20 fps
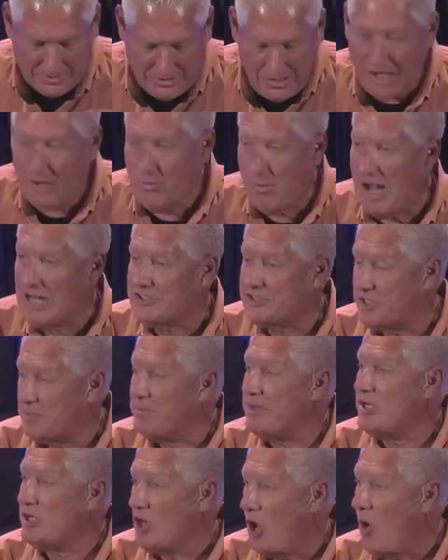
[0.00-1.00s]
God wants to
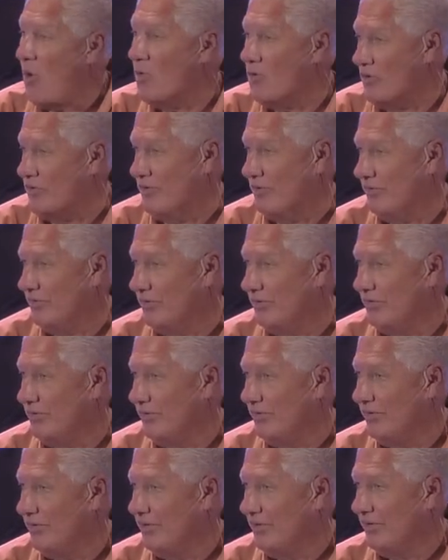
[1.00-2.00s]
be known.
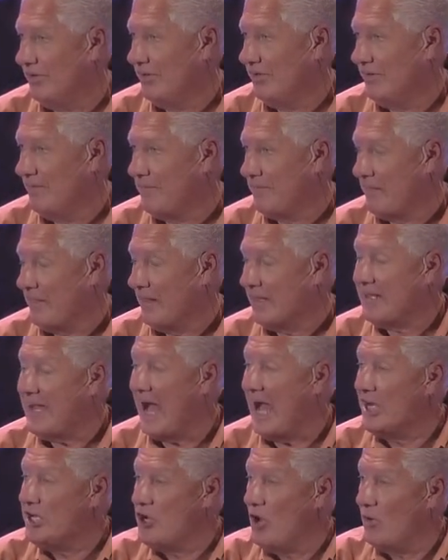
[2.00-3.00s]
God